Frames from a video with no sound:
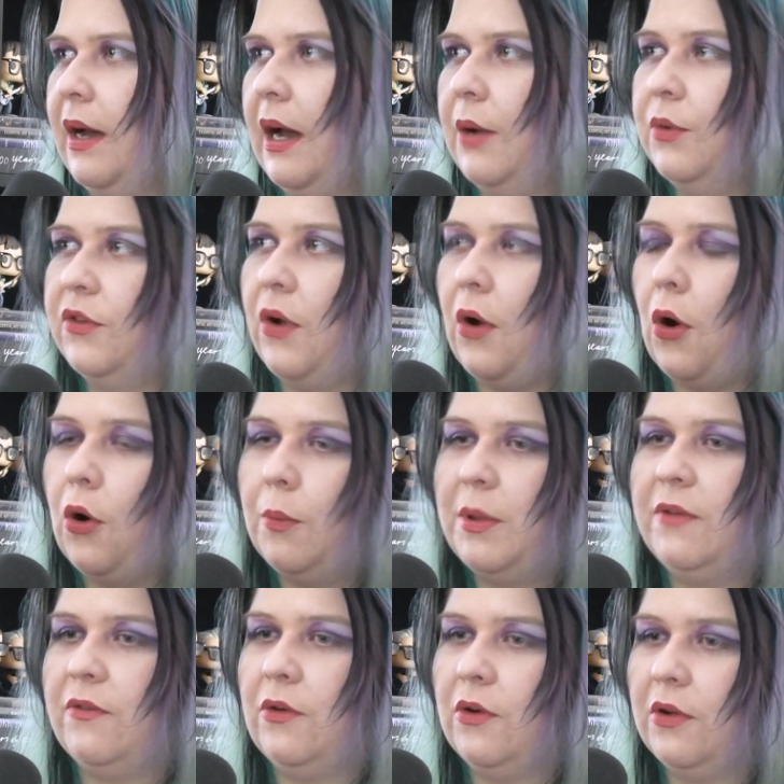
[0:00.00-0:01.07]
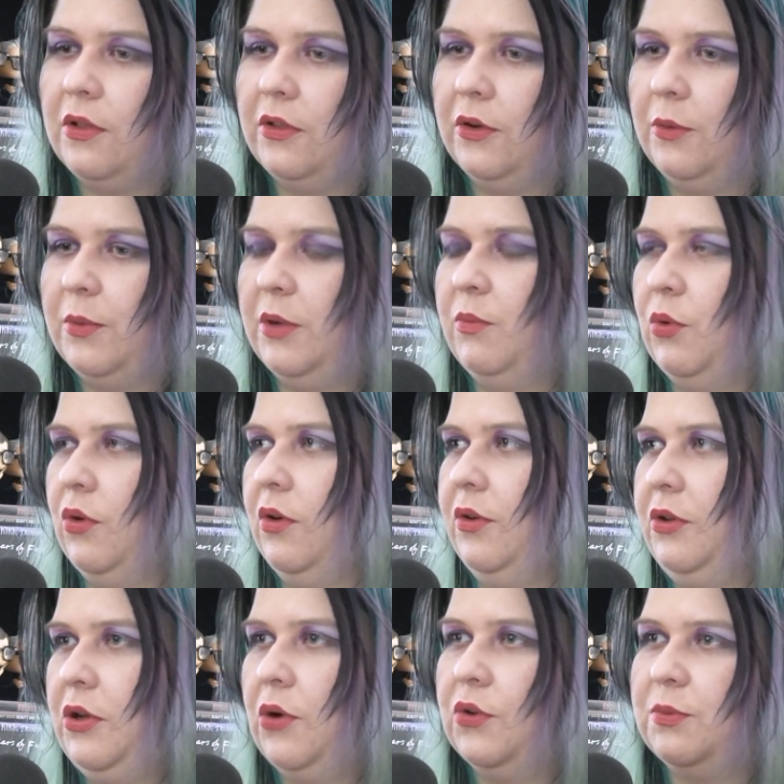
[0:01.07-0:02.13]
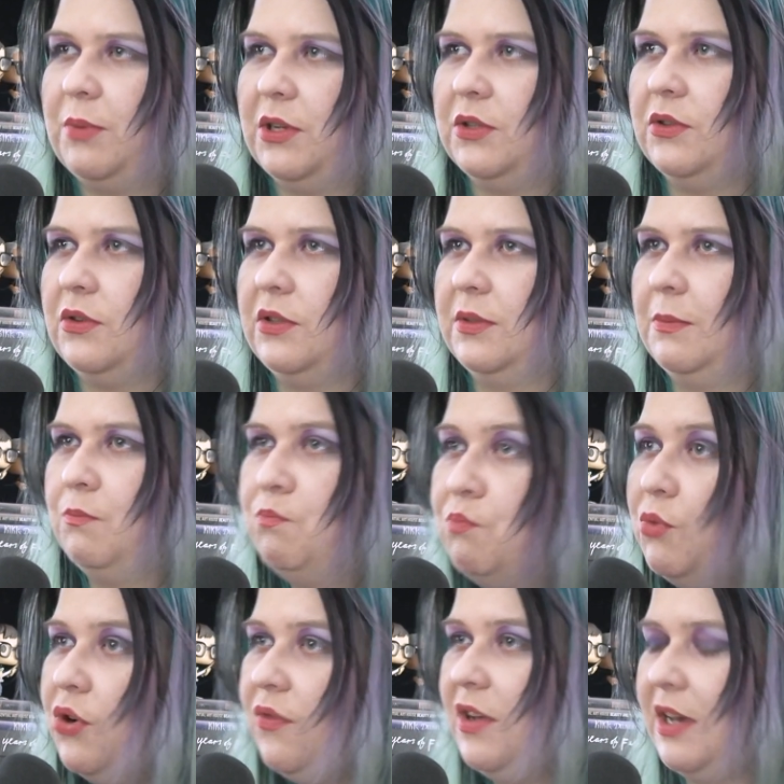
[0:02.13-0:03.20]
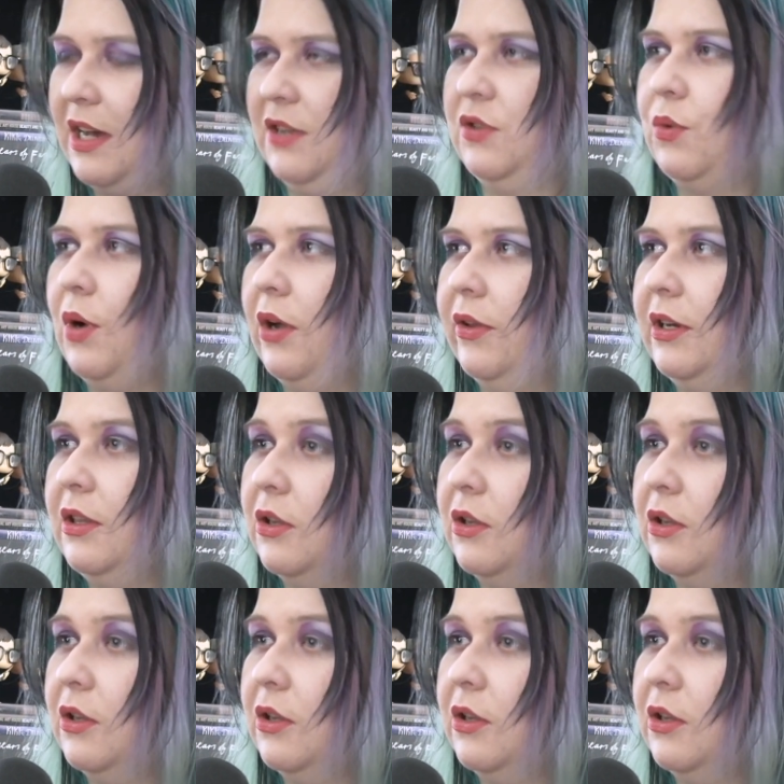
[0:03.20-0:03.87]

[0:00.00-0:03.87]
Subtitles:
I was hoping for a little bit more Ghostbusters movie-esque quality.